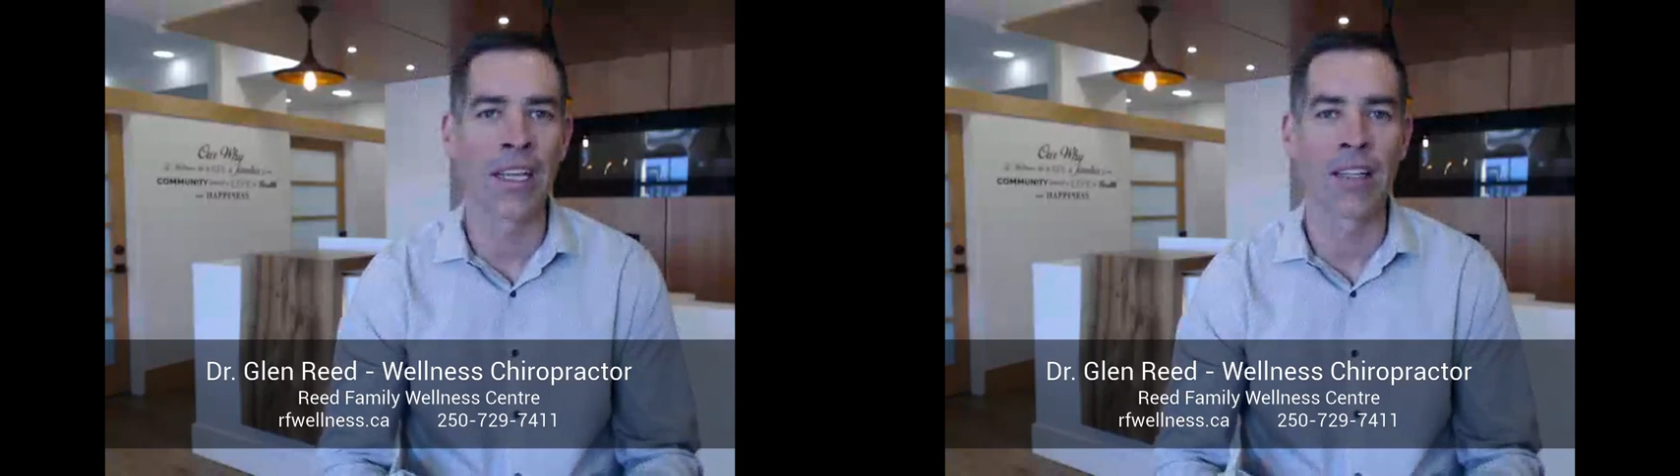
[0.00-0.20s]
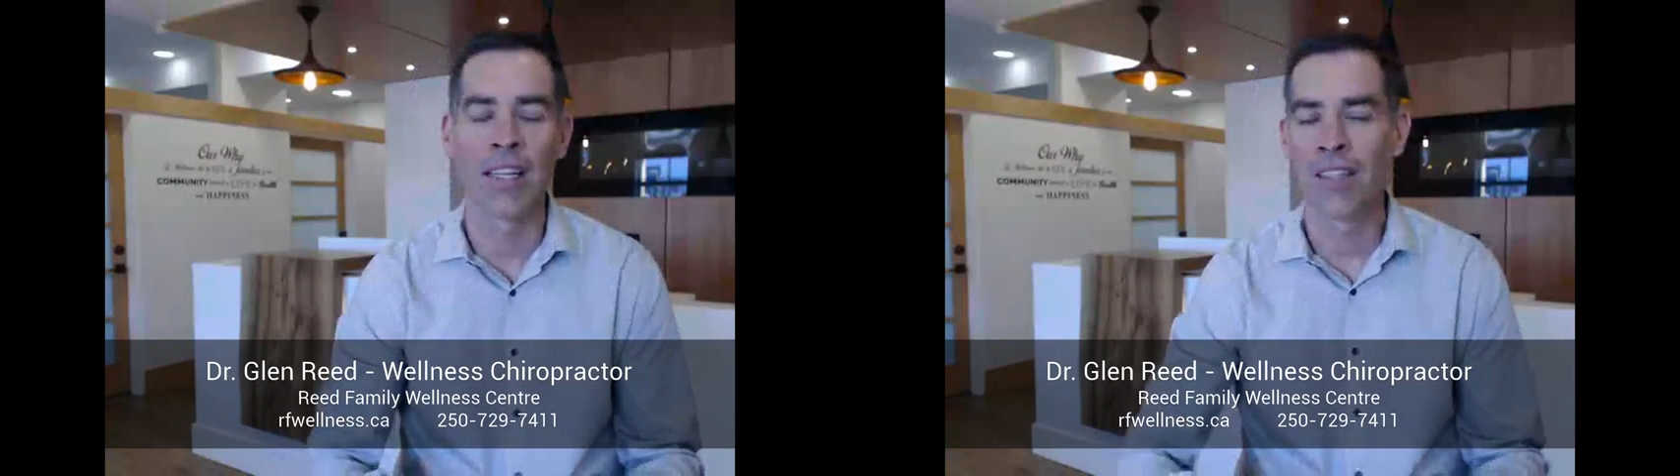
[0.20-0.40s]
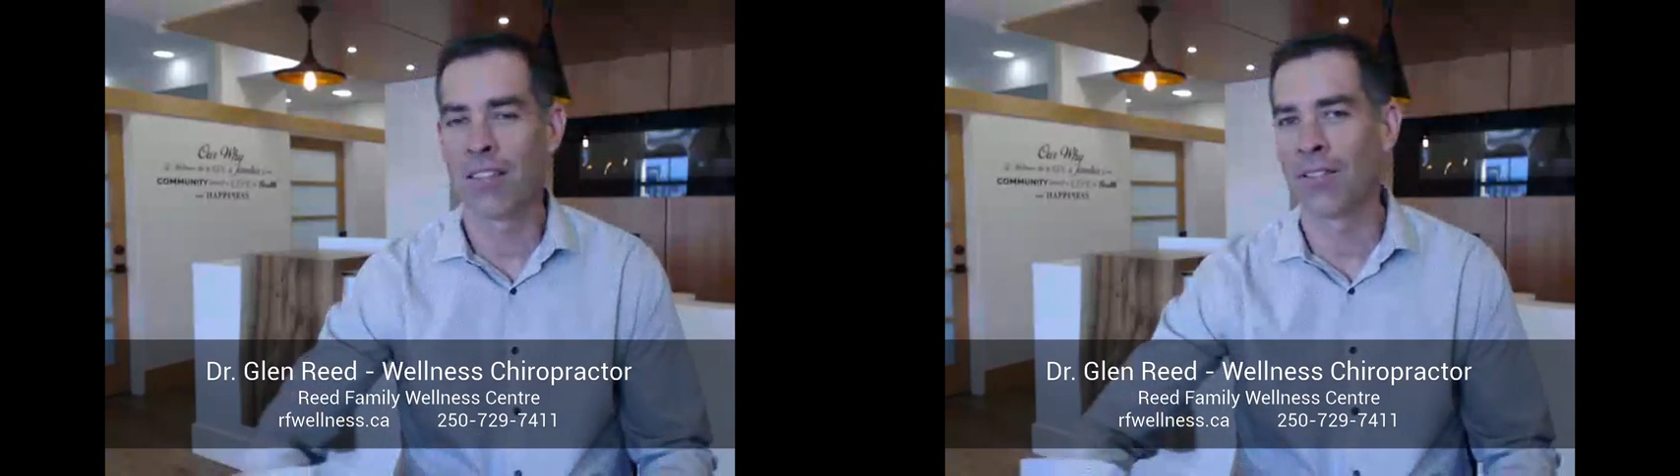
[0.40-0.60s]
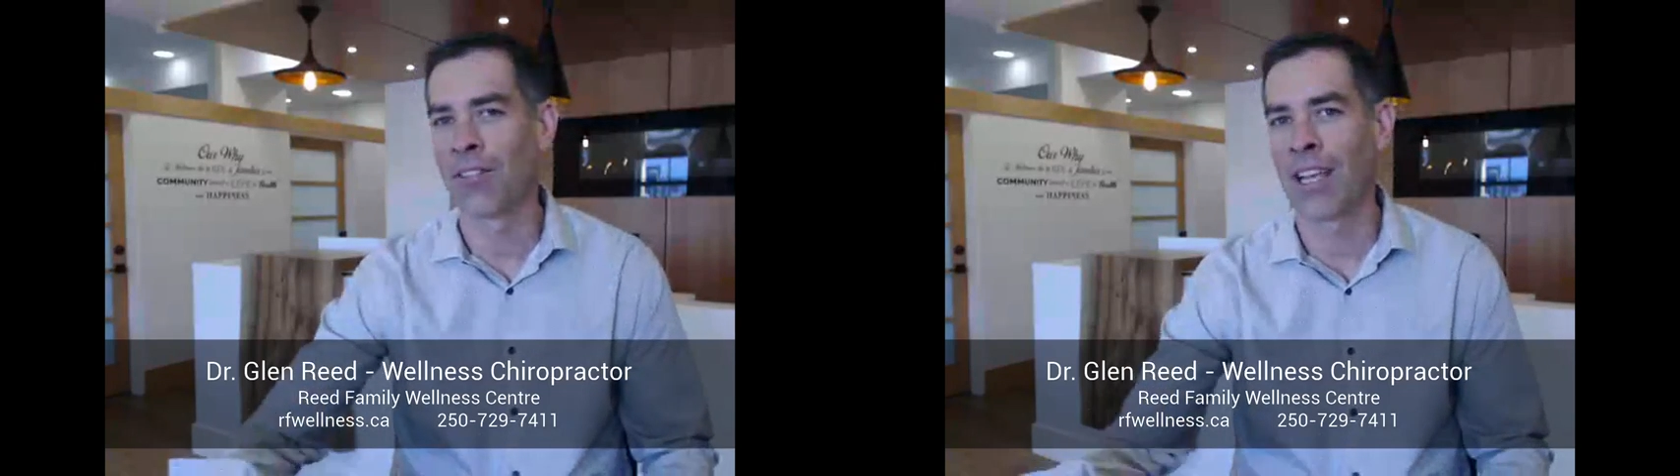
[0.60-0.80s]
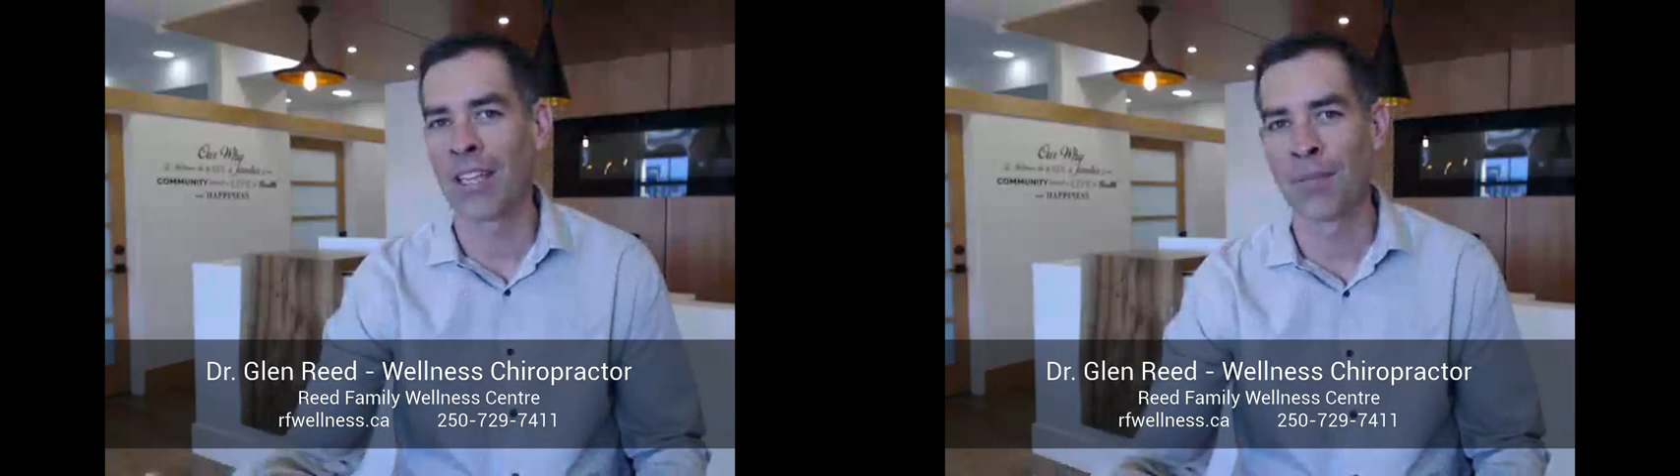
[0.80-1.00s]
and some of you
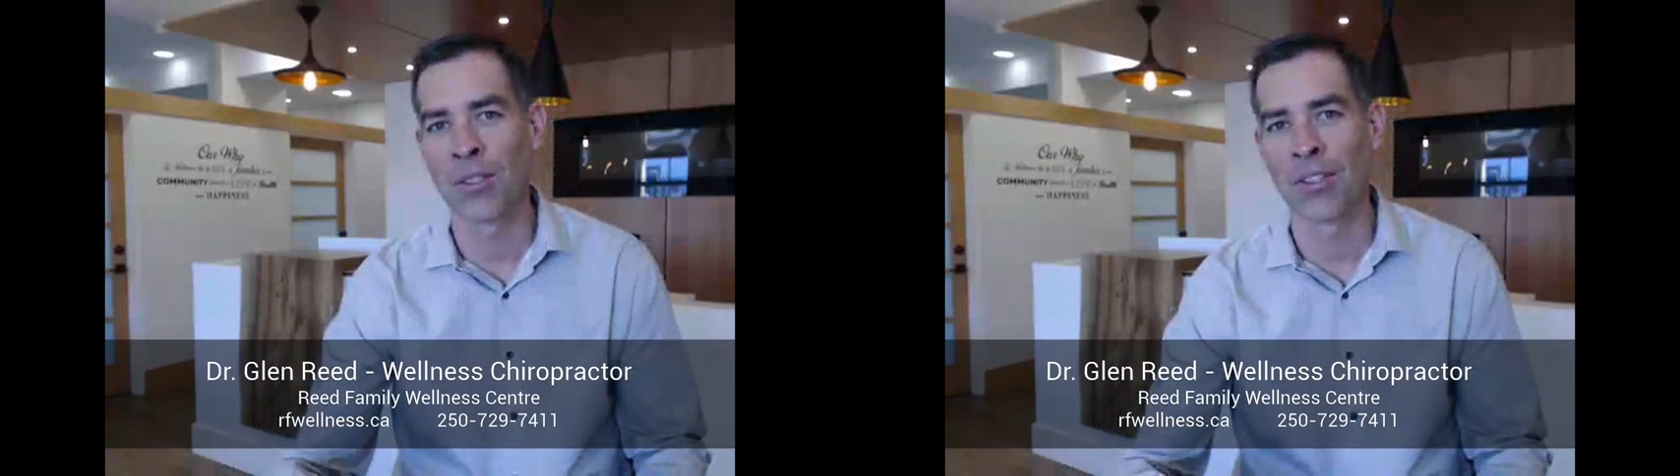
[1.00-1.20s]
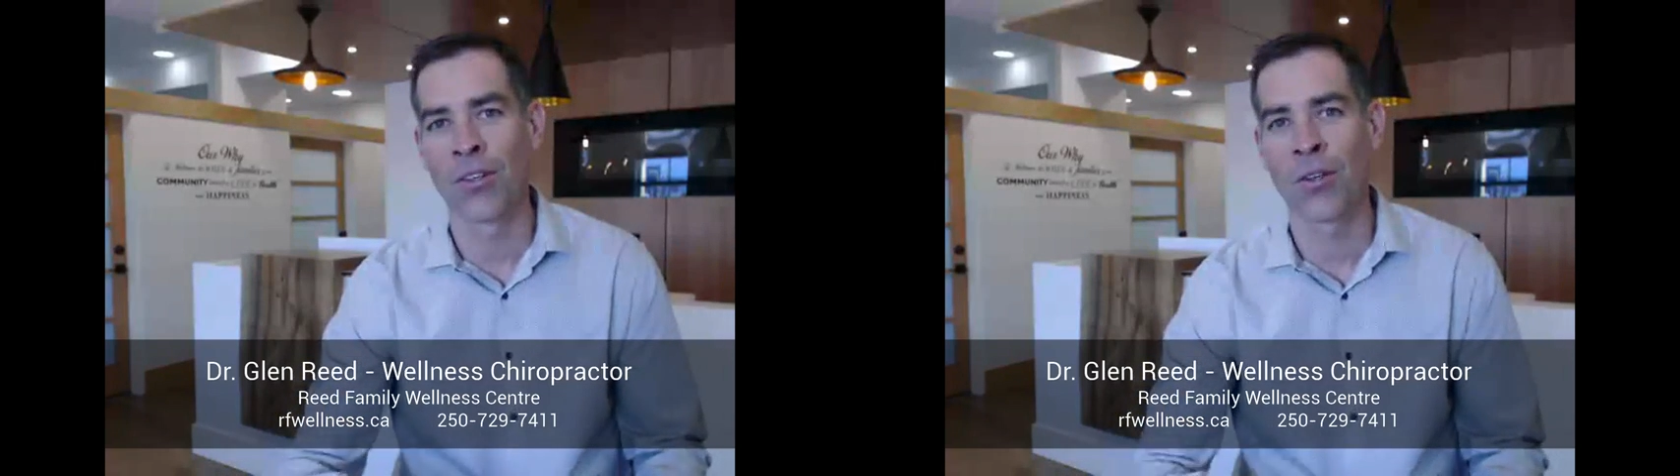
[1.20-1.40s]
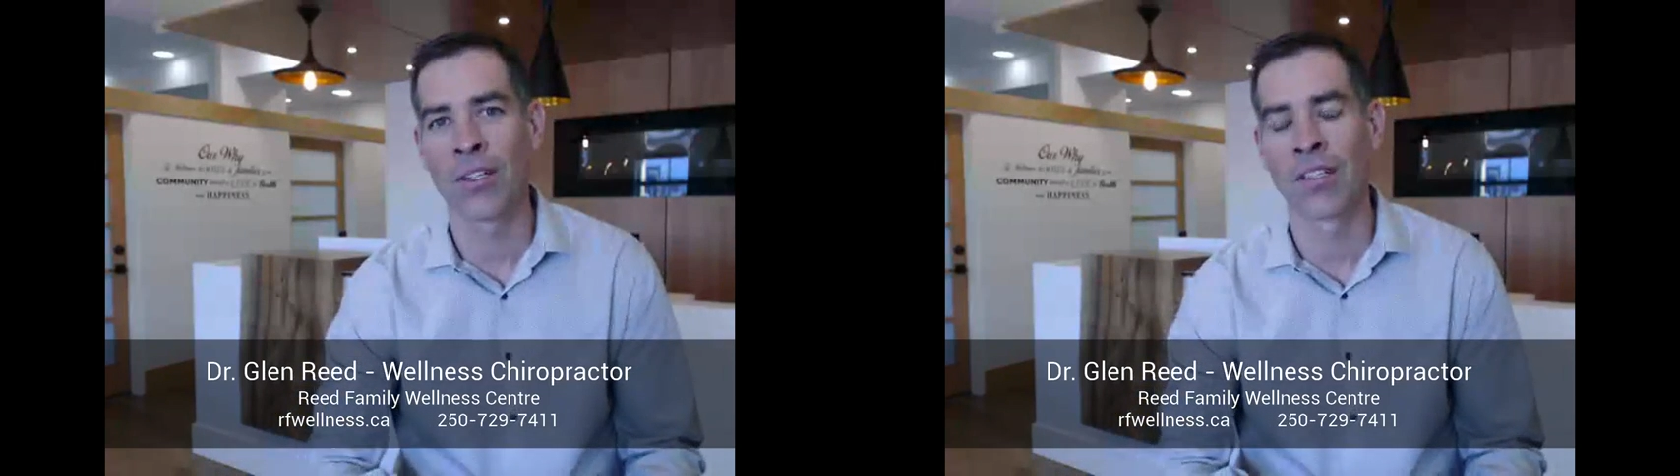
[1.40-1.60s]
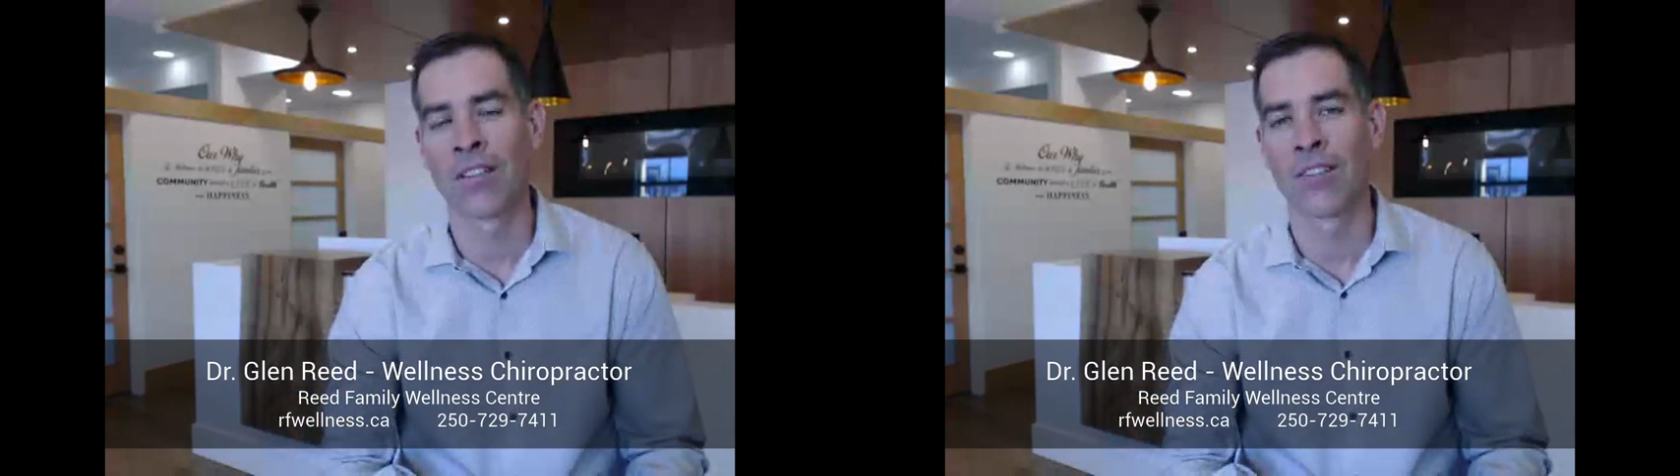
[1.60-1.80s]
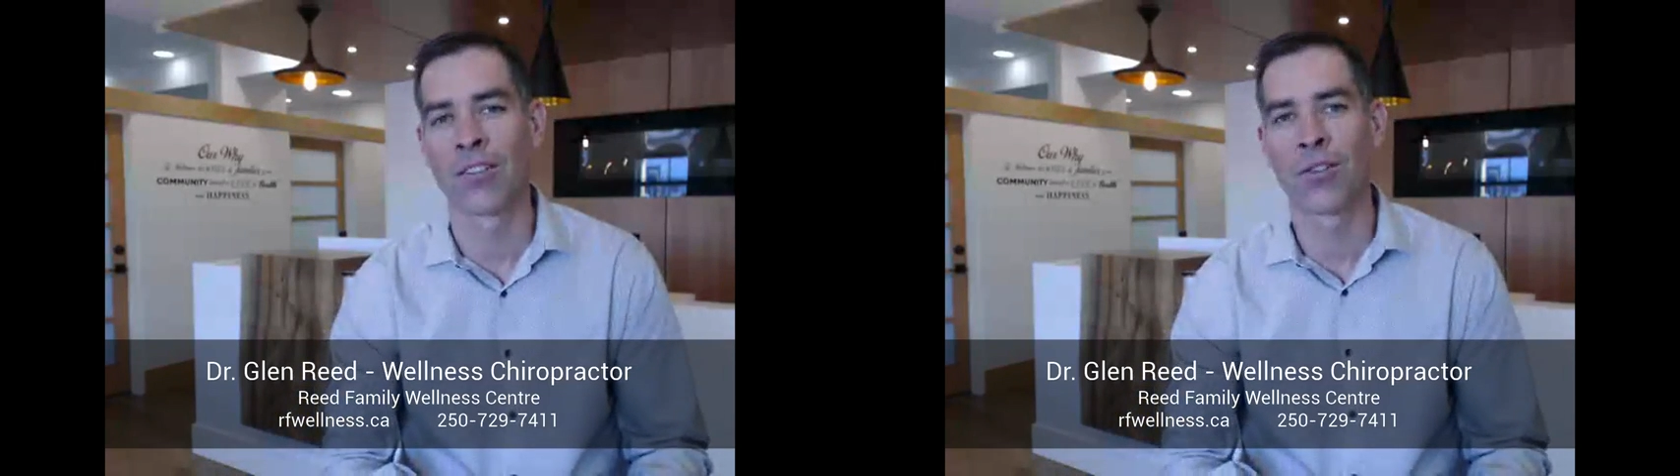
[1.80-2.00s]
getting them out the door to
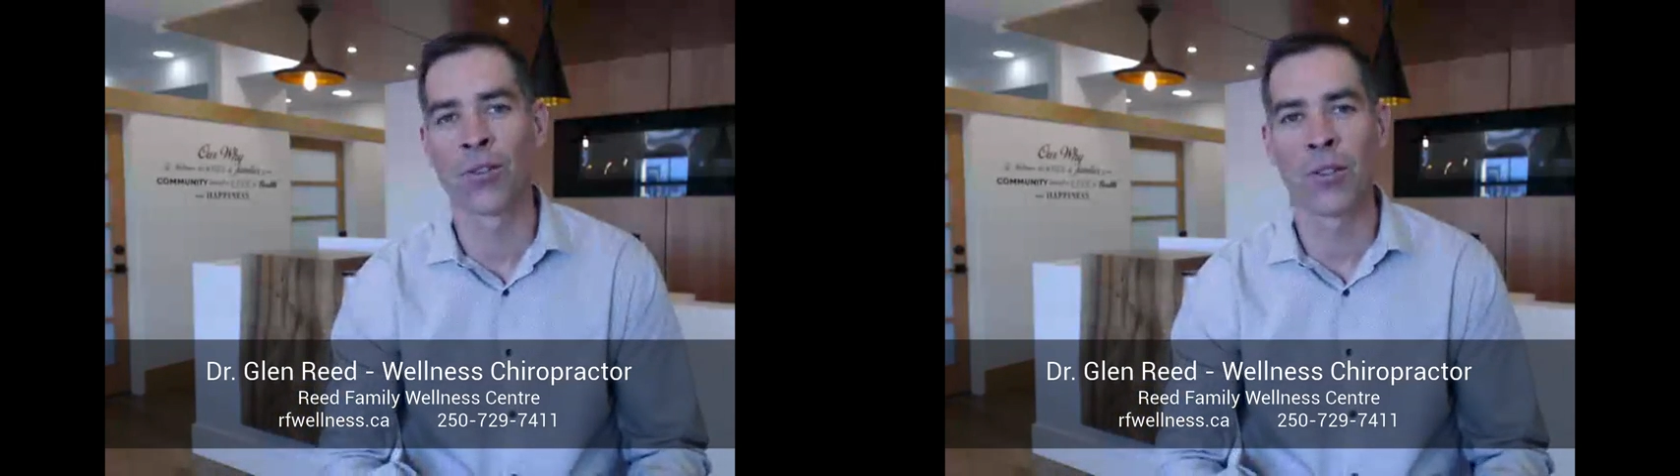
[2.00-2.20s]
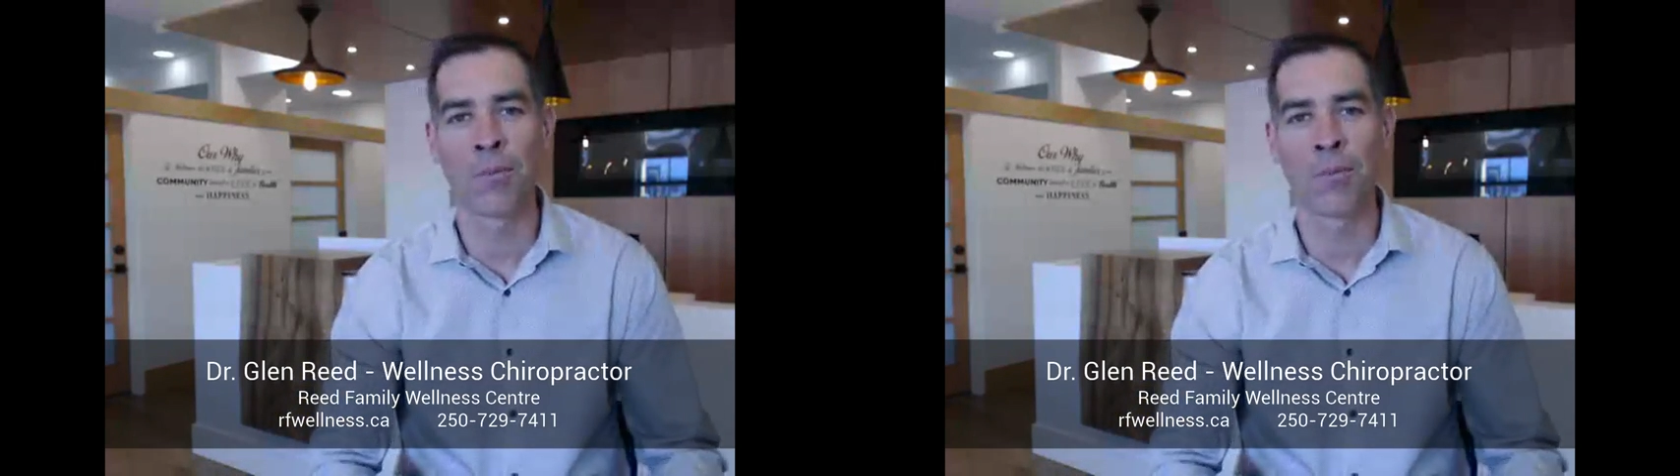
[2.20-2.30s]
school,